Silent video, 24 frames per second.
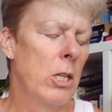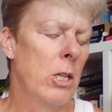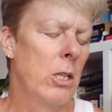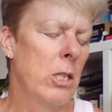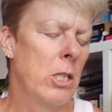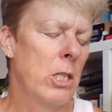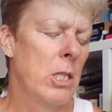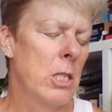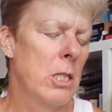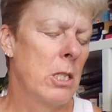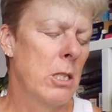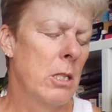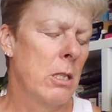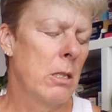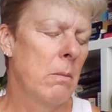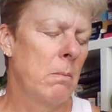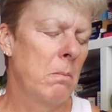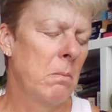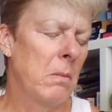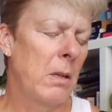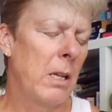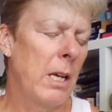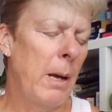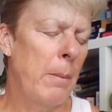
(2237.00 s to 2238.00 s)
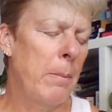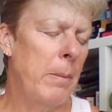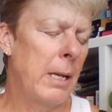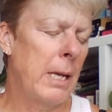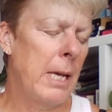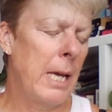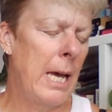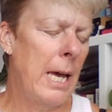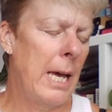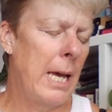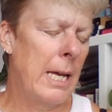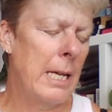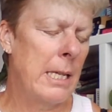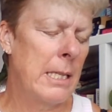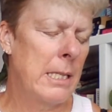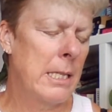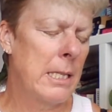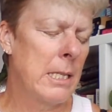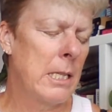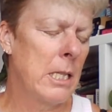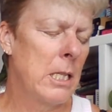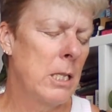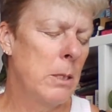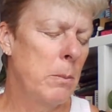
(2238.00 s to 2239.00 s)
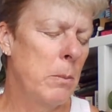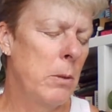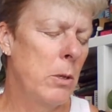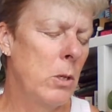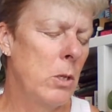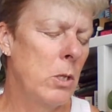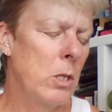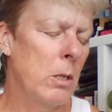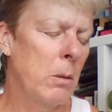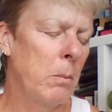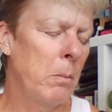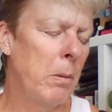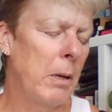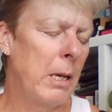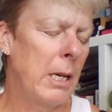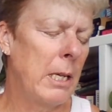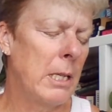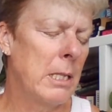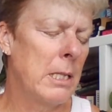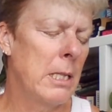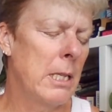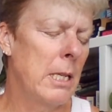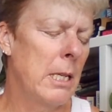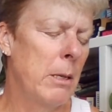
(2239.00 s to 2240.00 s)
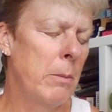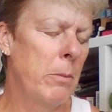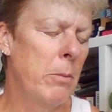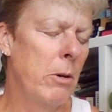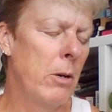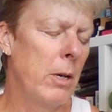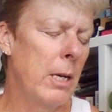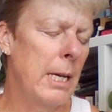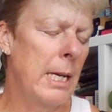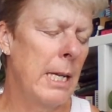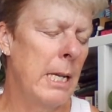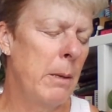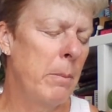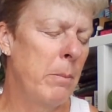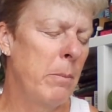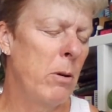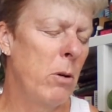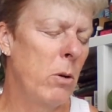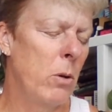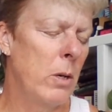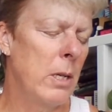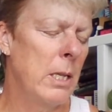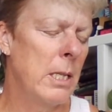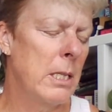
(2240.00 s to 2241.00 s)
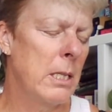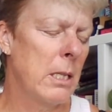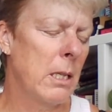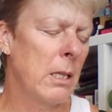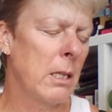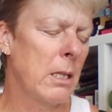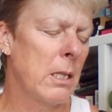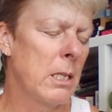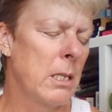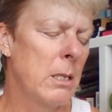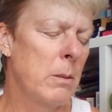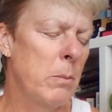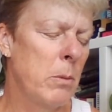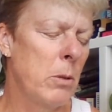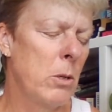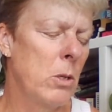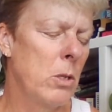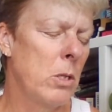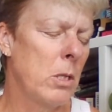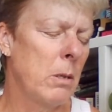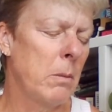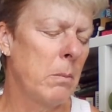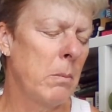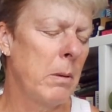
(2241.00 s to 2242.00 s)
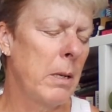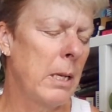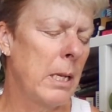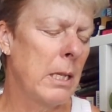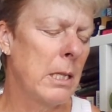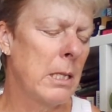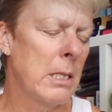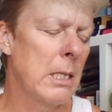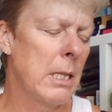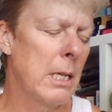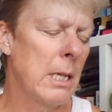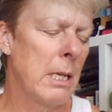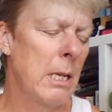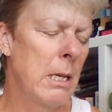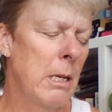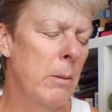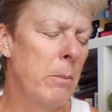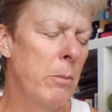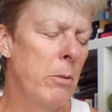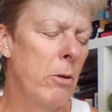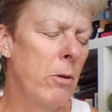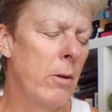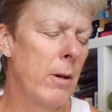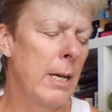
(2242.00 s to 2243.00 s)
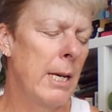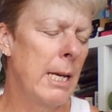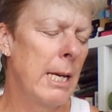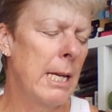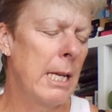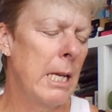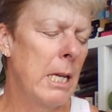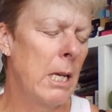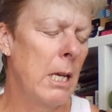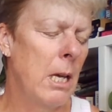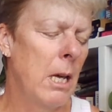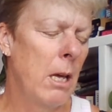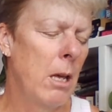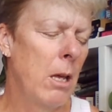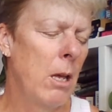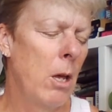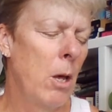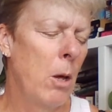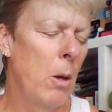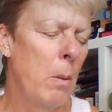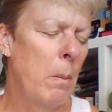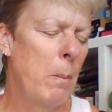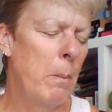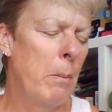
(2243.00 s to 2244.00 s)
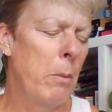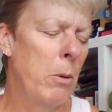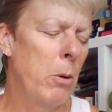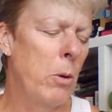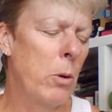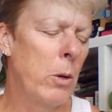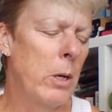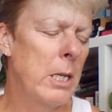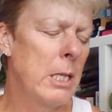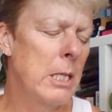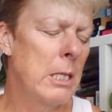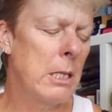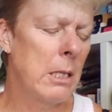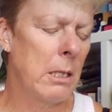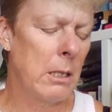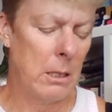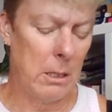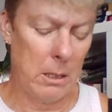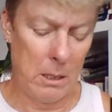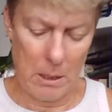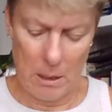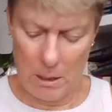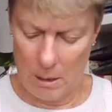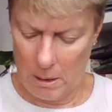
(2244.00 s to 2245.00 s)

just a couple of cards, is Putin being deliberately poisoned? Is Putin being deliberately poisoned?